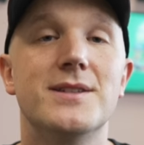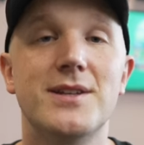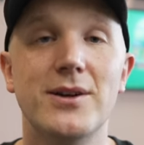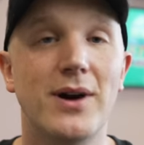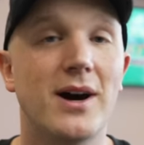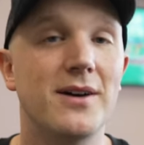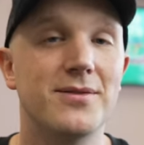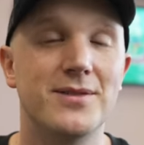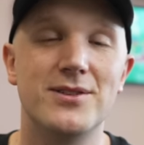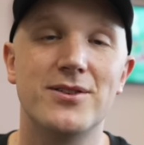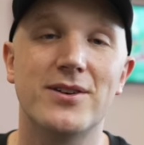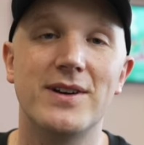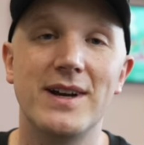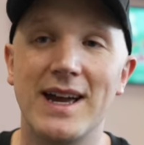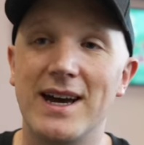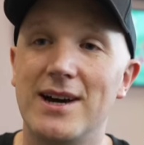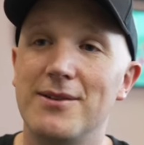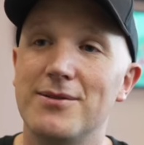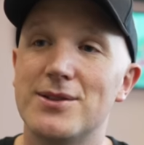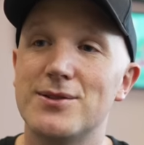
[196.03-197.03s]
So after trying it
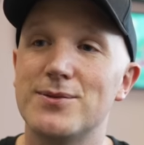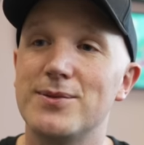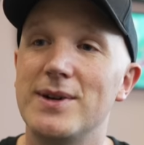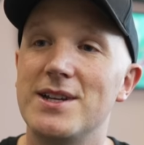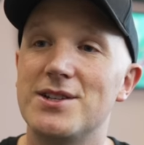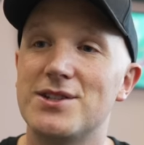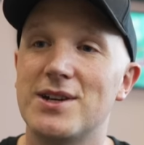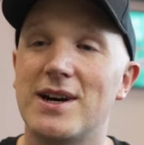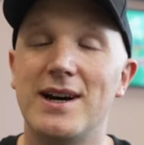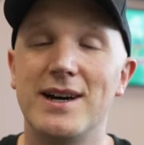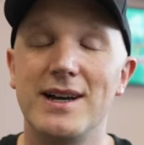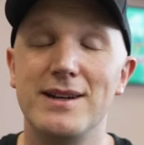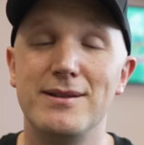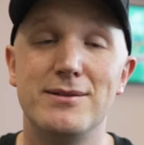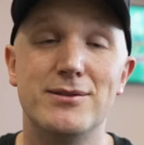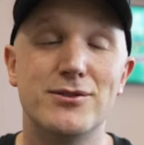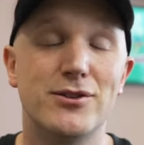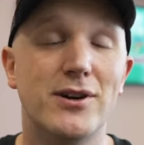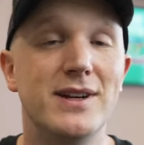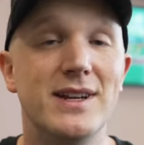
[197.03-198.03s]
out the Switch, I
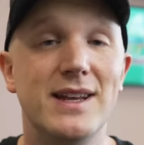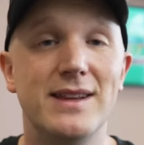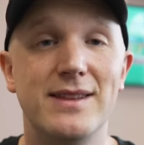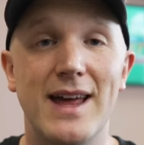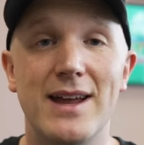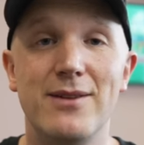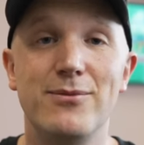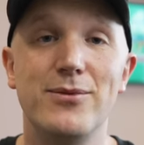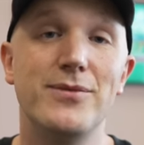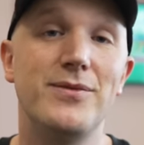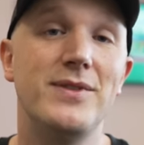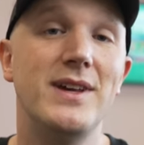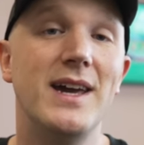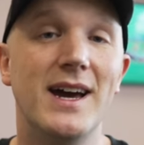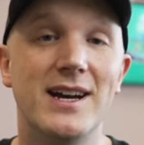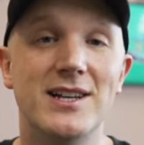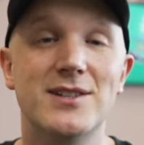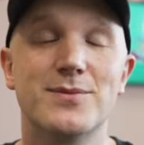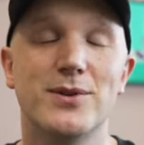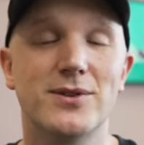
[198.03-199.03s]
tried it then with the
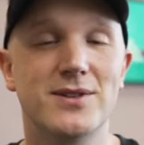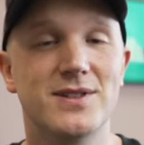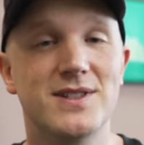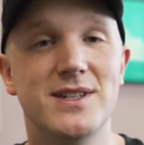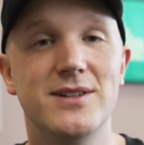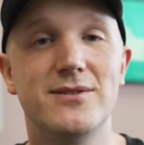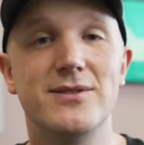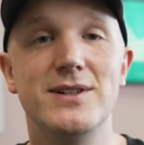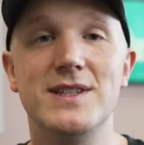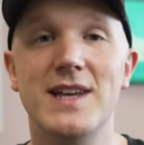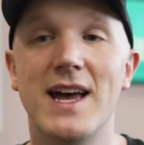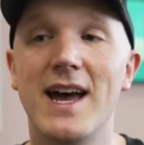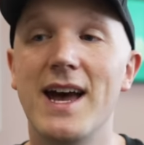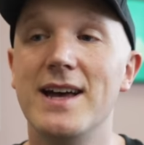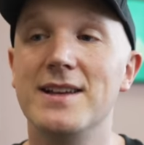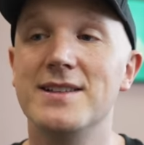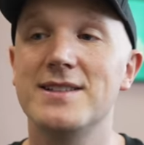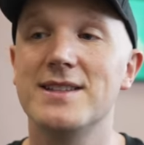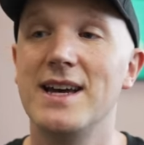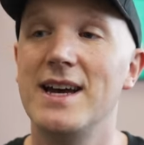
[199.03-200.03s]
Xbox Series
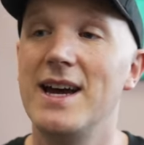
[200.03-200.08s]
S,